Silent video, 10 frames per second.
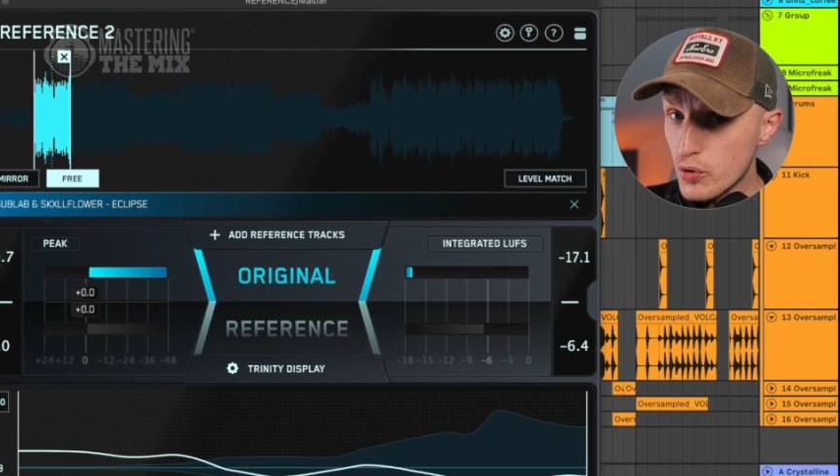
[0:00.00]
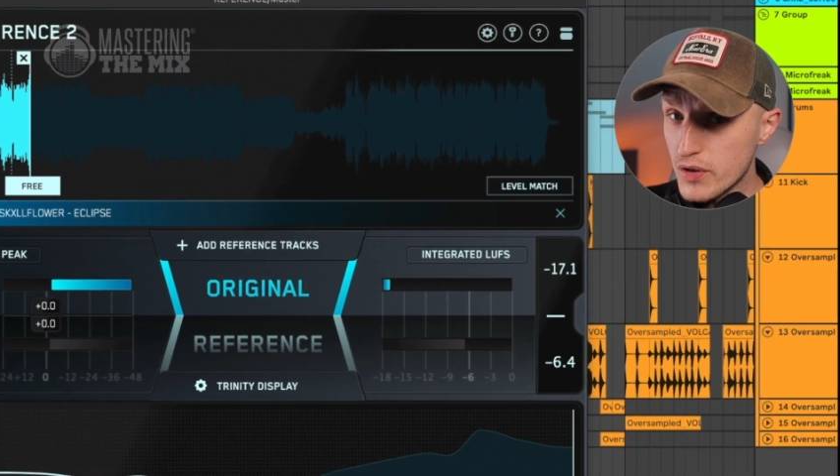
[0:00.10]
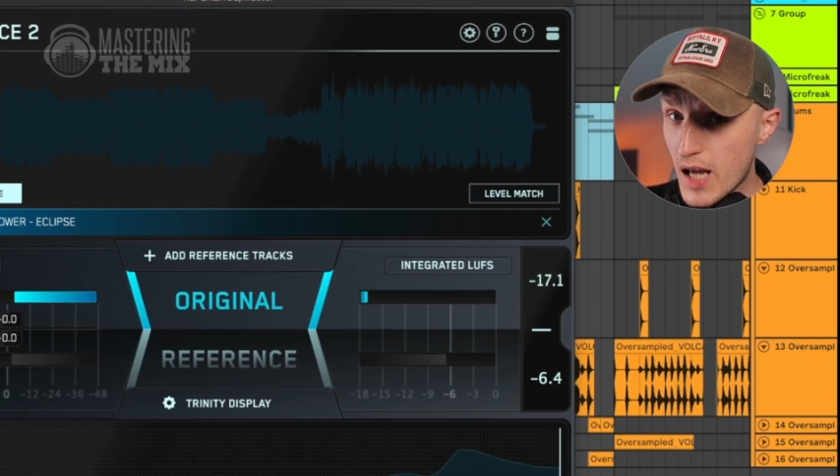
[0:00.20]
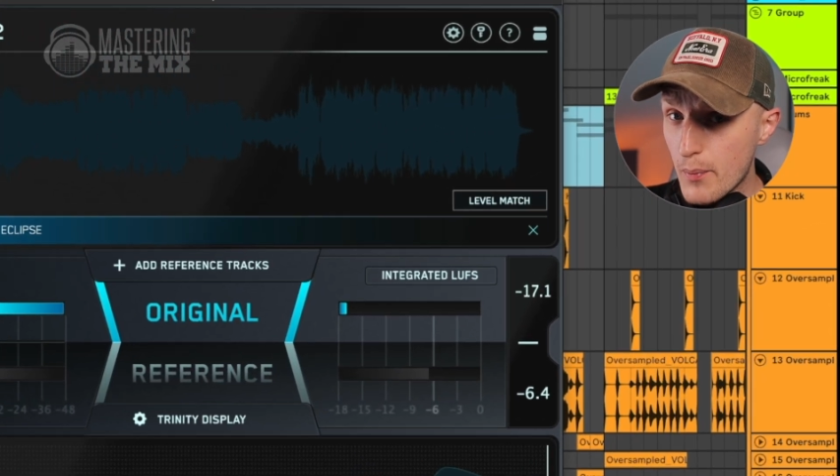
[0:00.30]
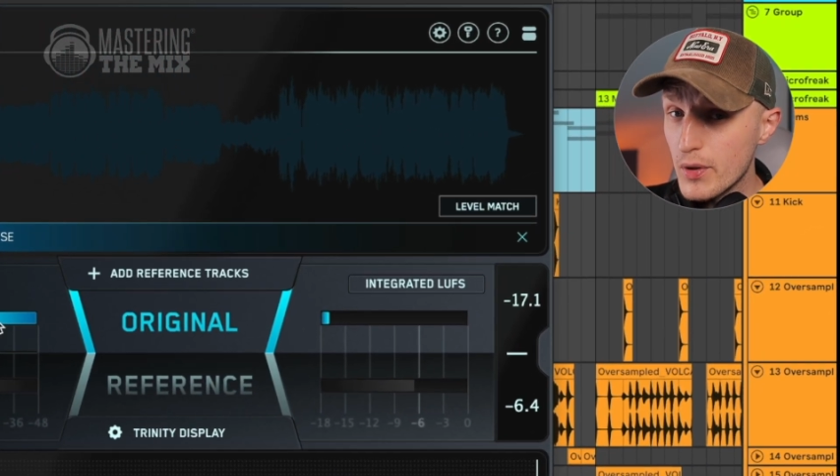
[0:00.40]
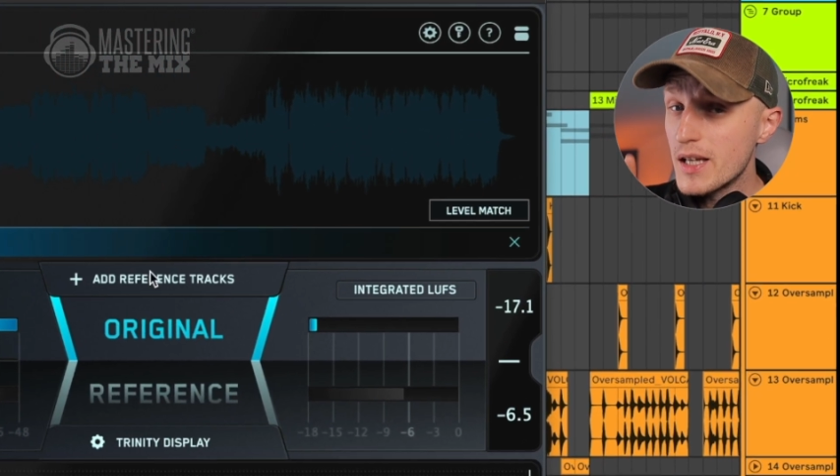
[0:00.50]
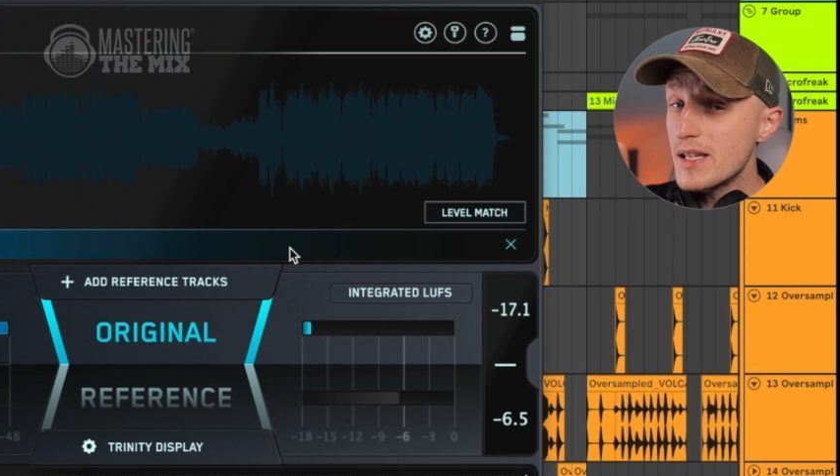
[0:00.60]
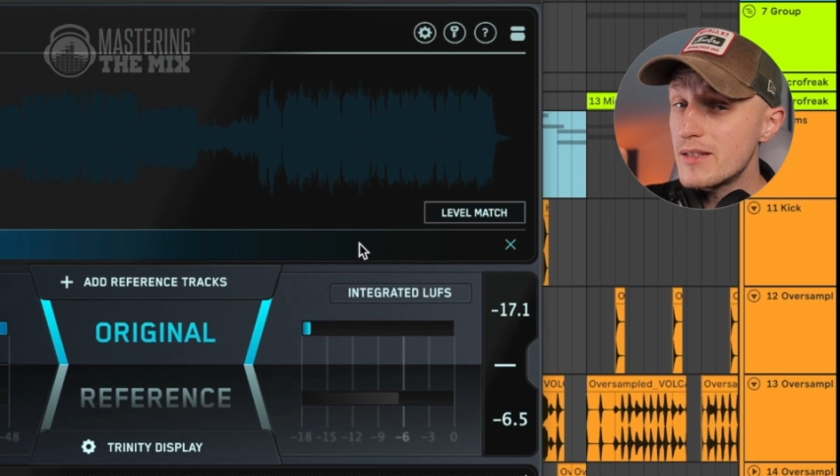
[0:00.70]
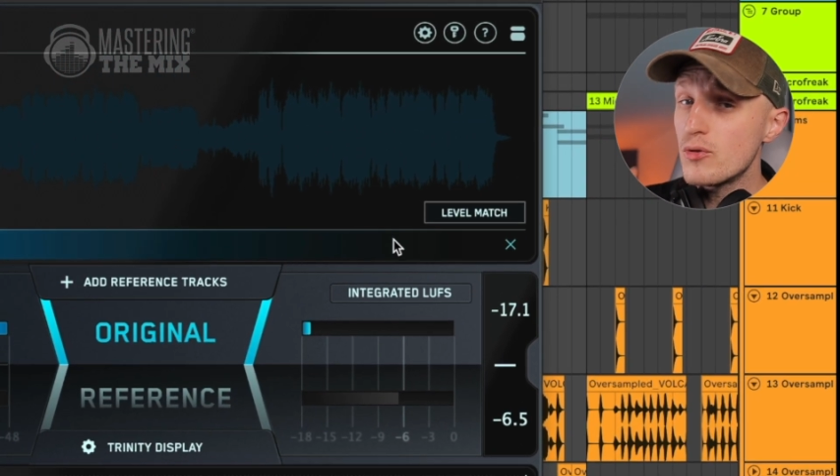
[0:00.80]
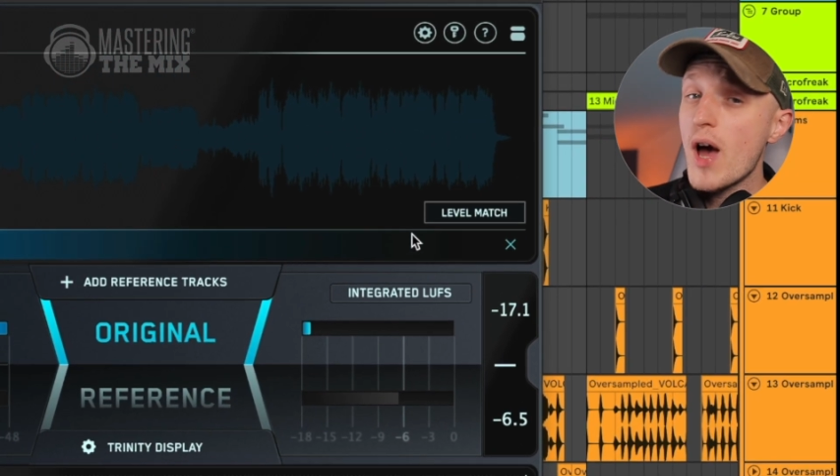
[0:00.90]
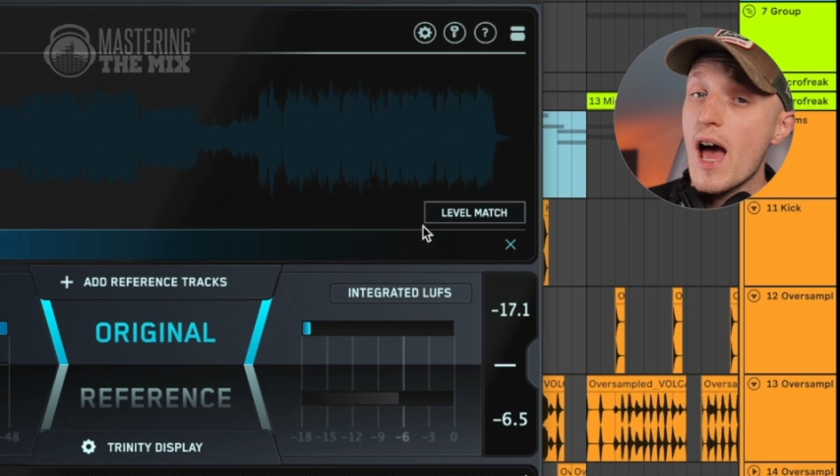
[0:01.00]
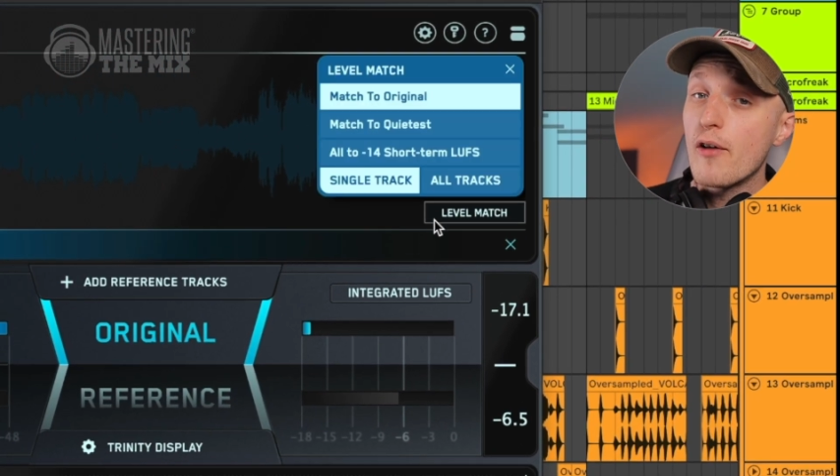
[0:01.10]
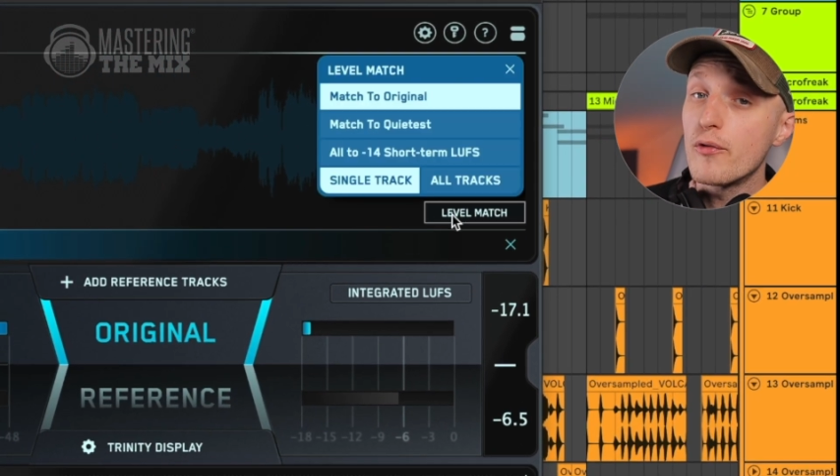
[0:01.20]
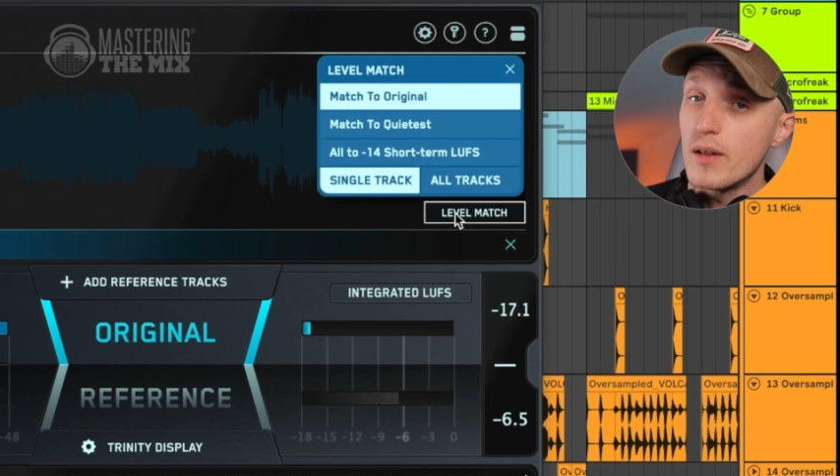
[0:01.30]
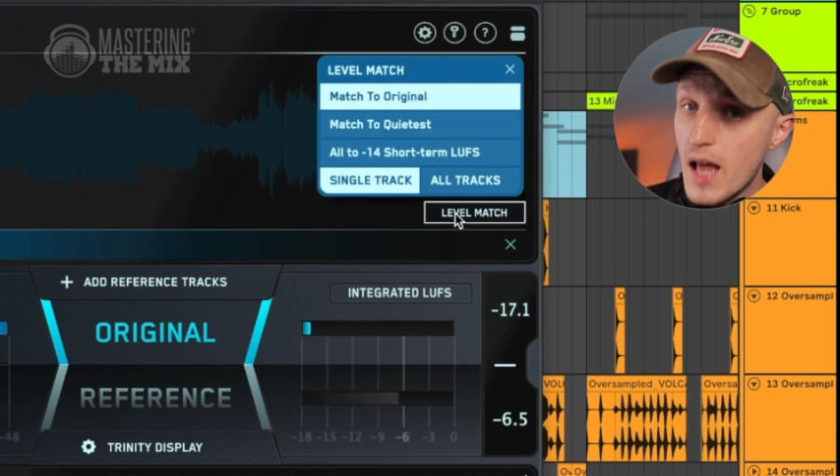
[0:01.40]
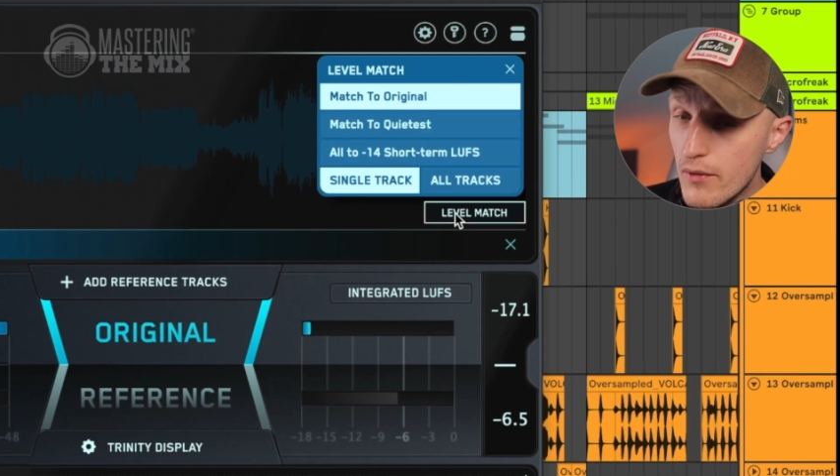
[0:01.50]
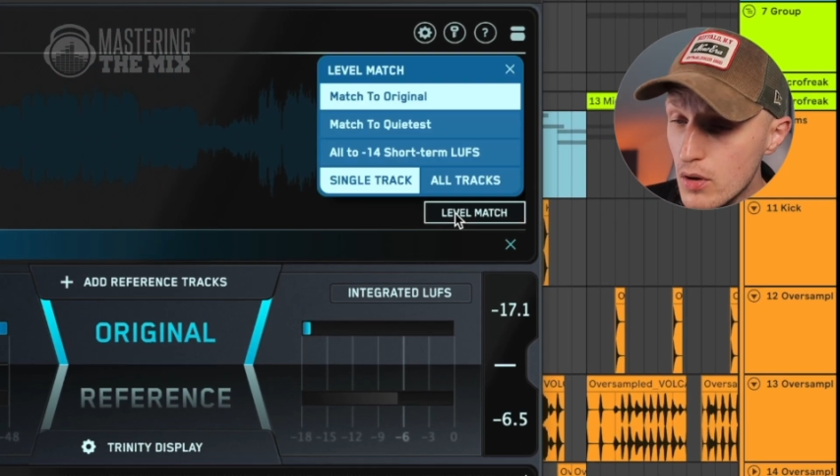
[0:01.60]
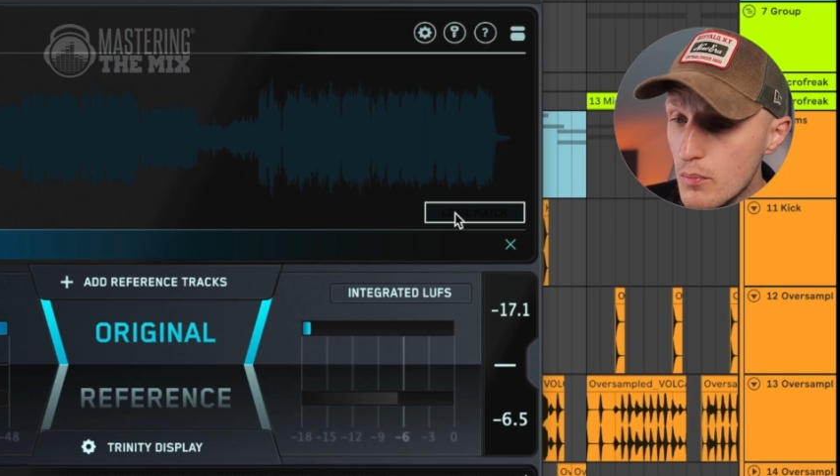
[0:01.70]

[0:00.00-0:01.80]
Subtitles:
step is to have level